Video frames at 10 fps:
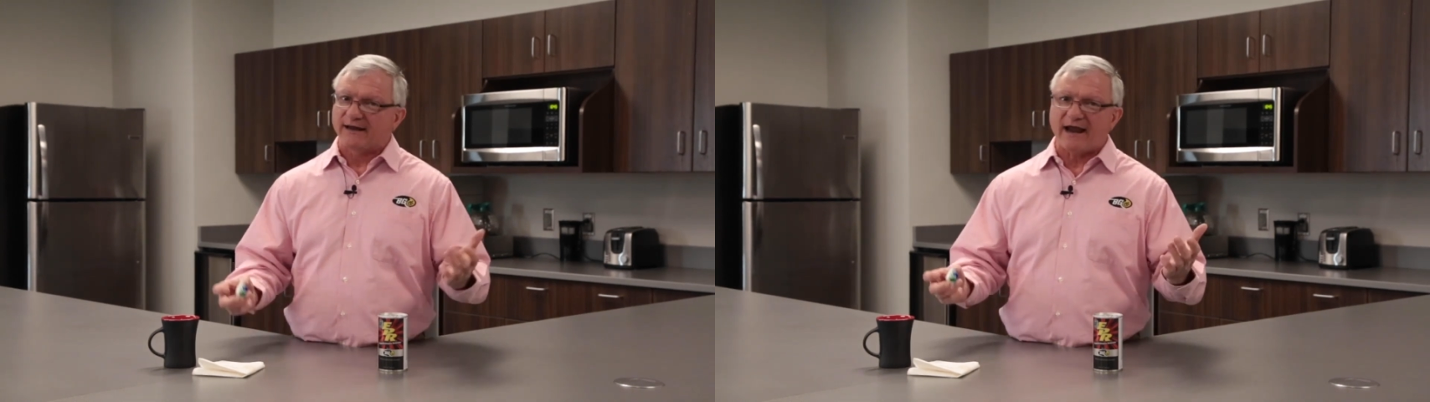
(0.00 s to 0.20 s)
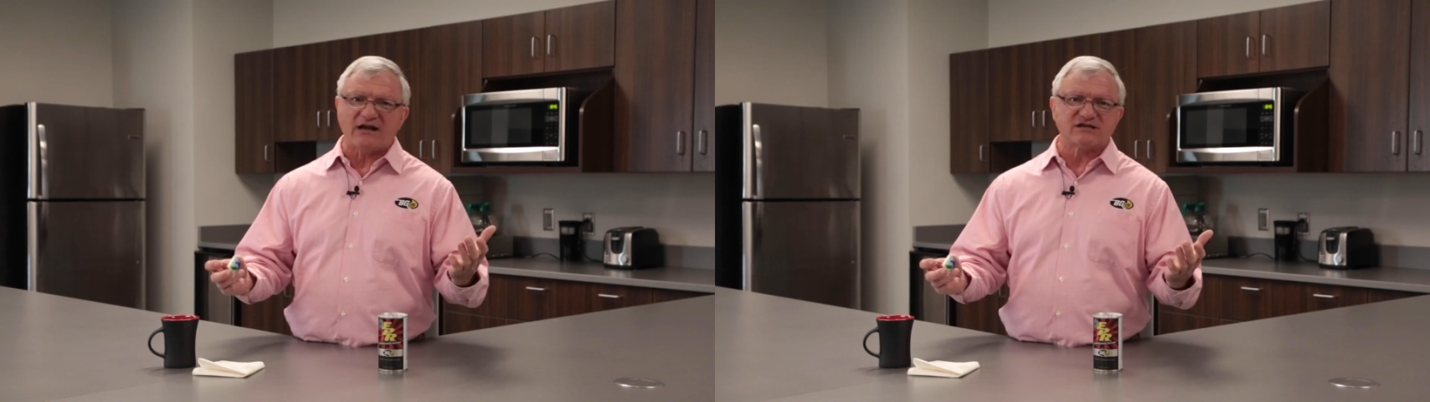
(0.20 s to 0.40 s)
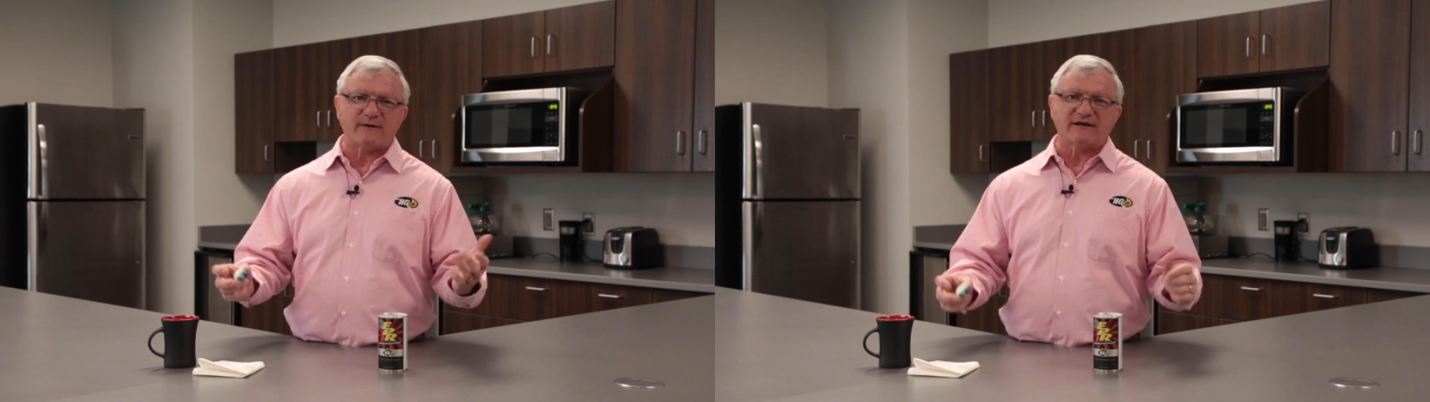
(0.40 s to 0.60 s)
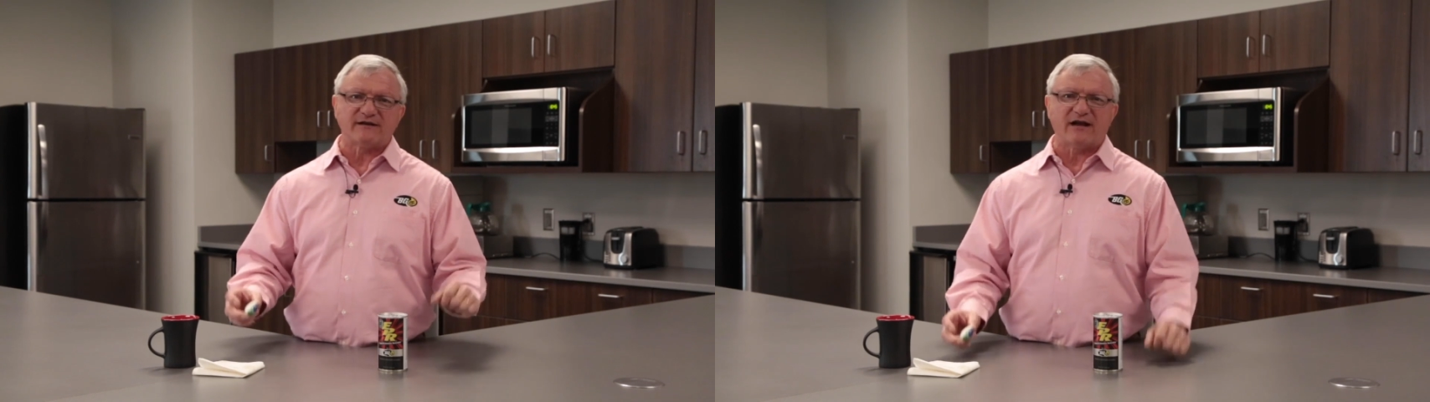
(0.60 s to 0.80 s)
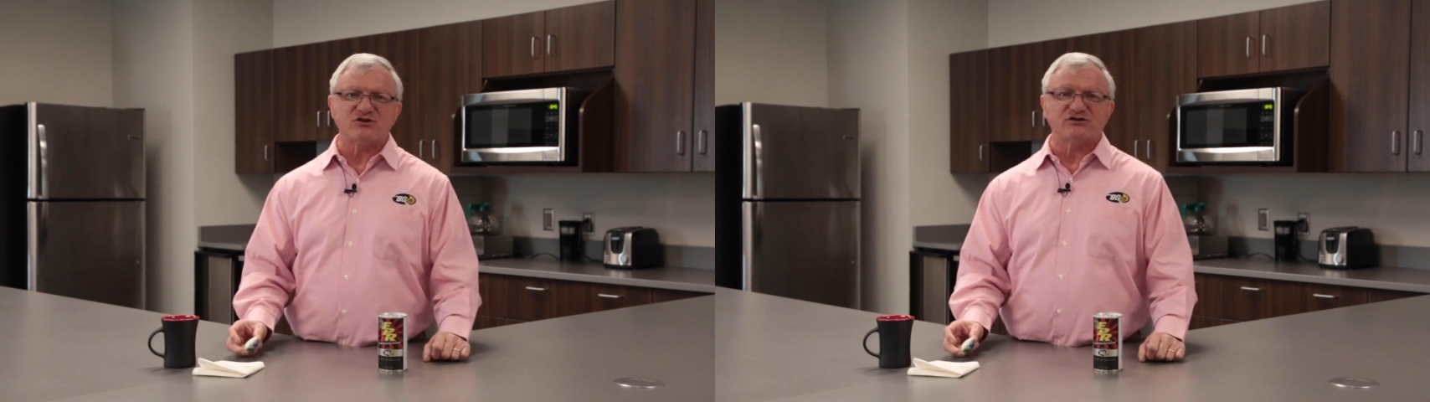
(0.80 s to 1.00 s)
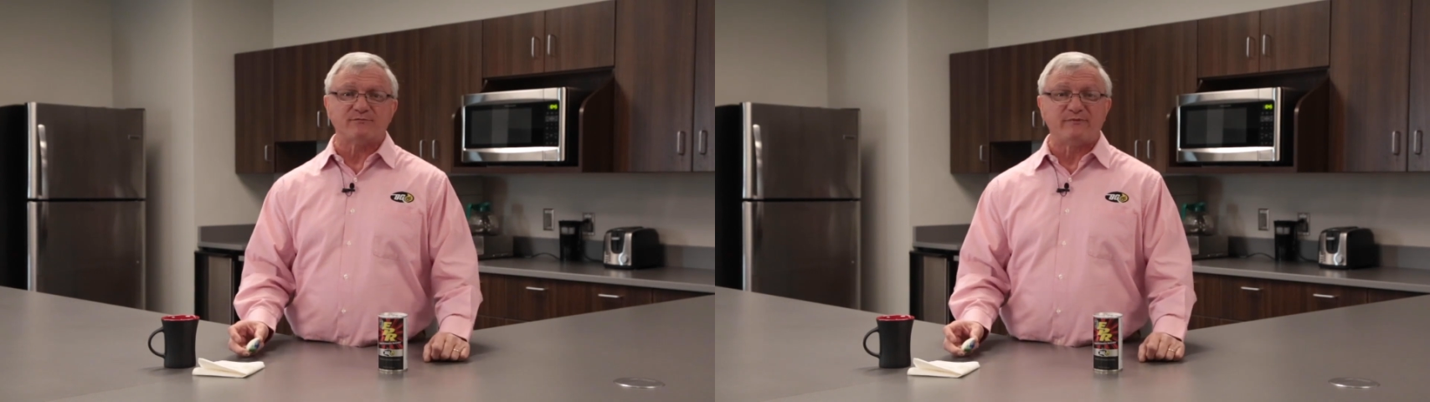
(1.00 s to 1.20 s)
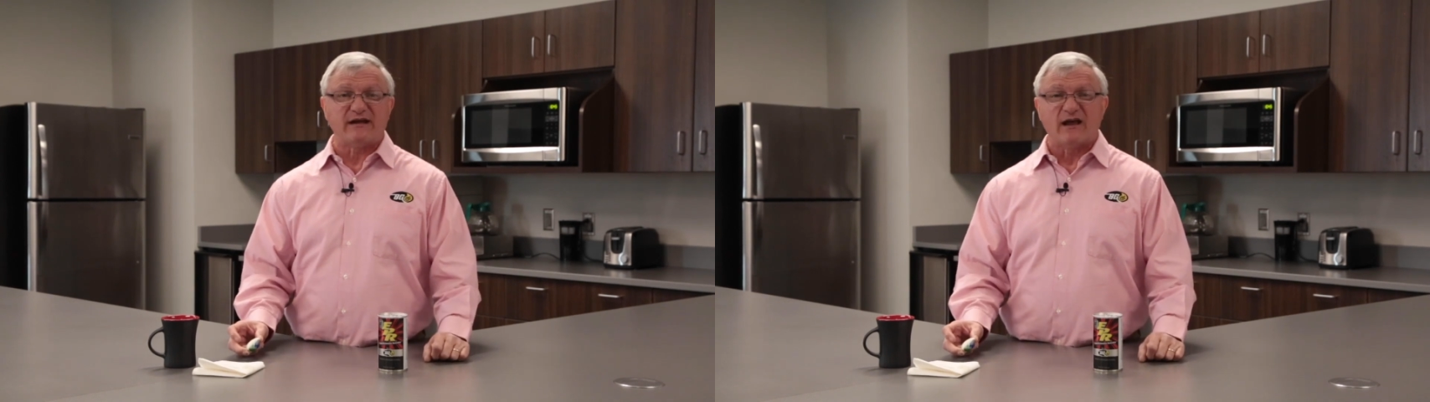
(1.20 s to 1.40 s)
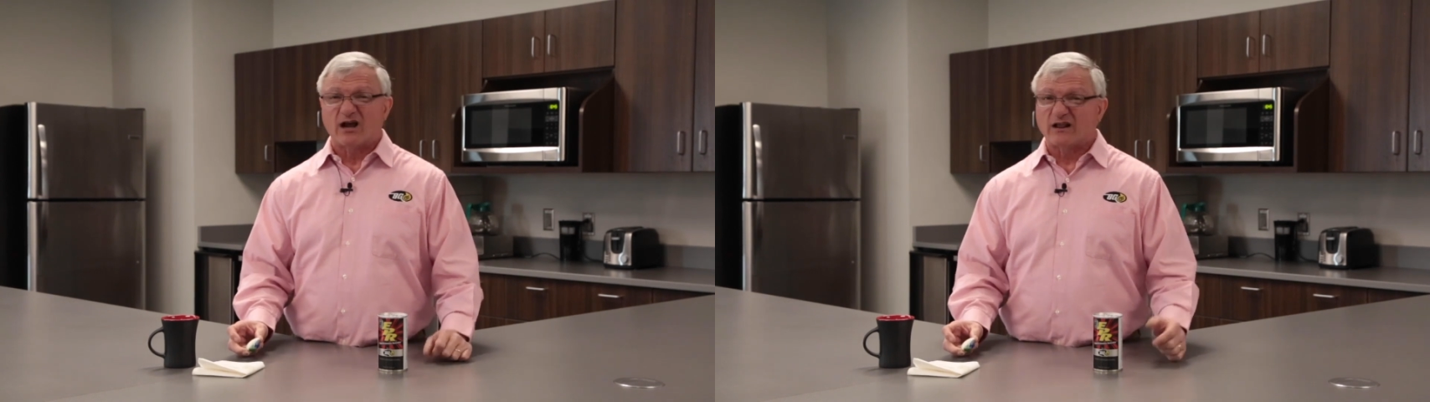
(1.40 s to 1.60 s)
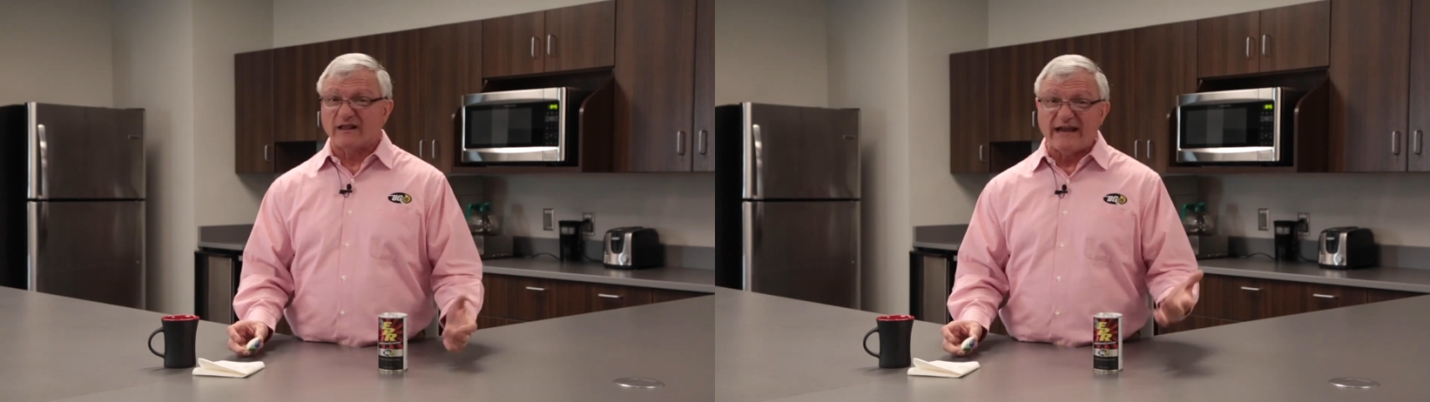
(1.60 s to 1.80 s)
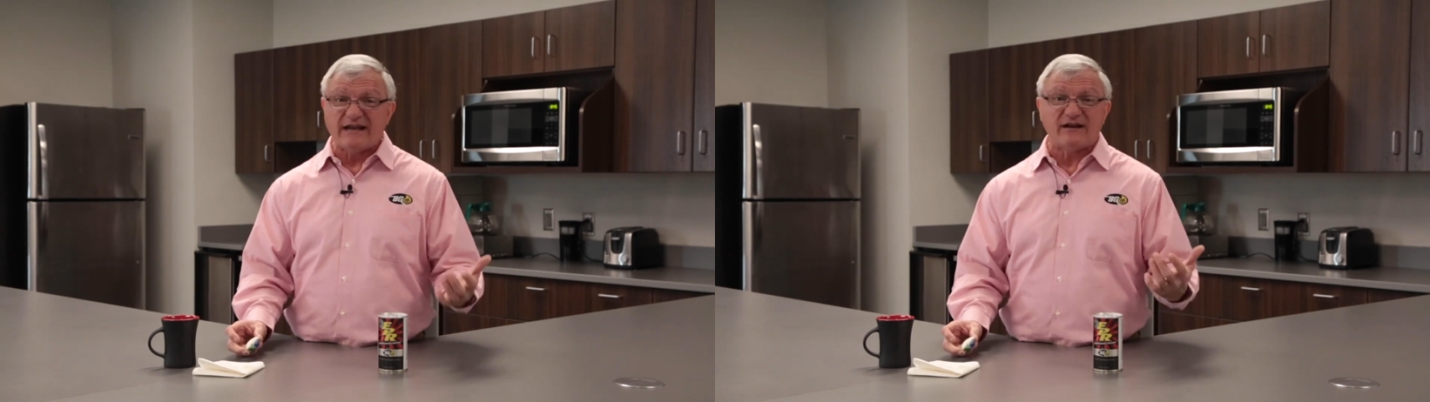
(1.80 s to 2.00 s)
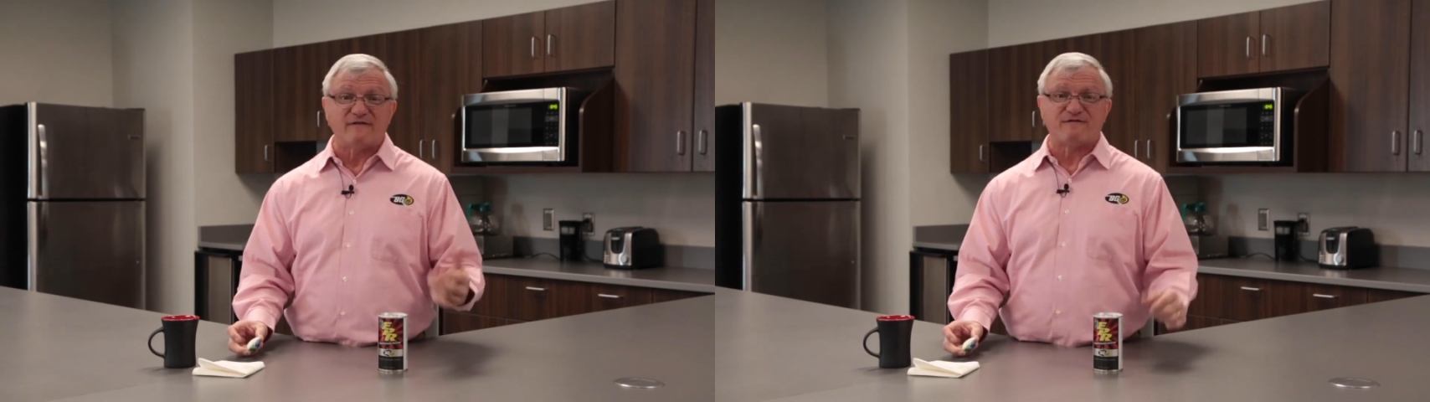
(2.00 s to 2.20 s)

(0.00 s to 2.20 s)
Can't expect an engine to be clean and